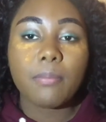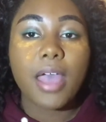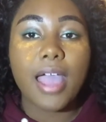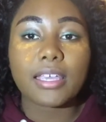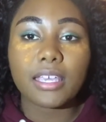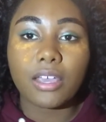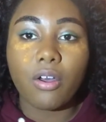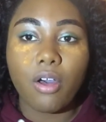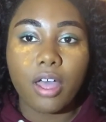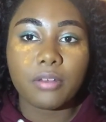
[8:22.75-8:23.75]
packing
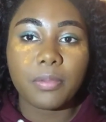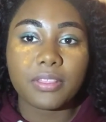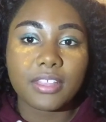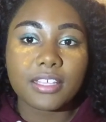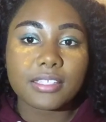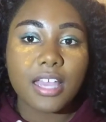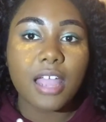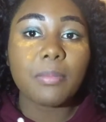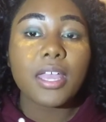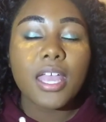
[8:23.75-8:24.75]
it on, but this
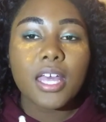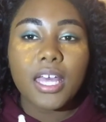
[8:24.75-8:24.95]
time